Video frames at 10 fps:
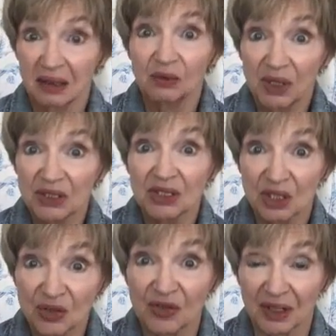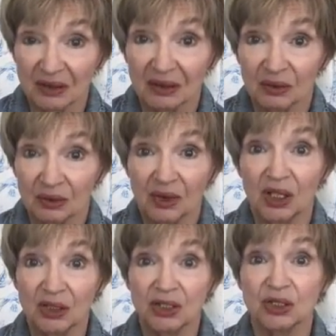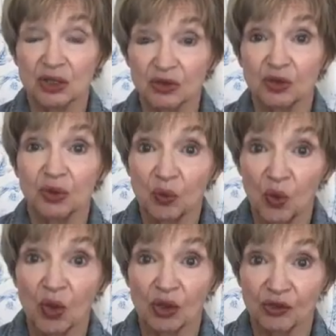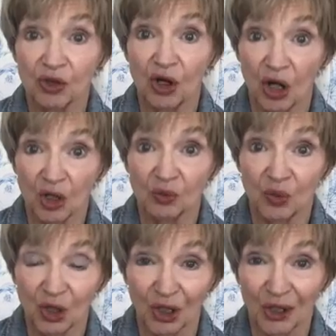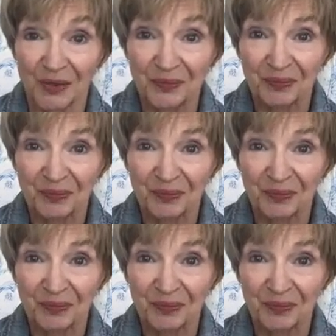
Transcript: we deserve it. You deserve a reward for hard work.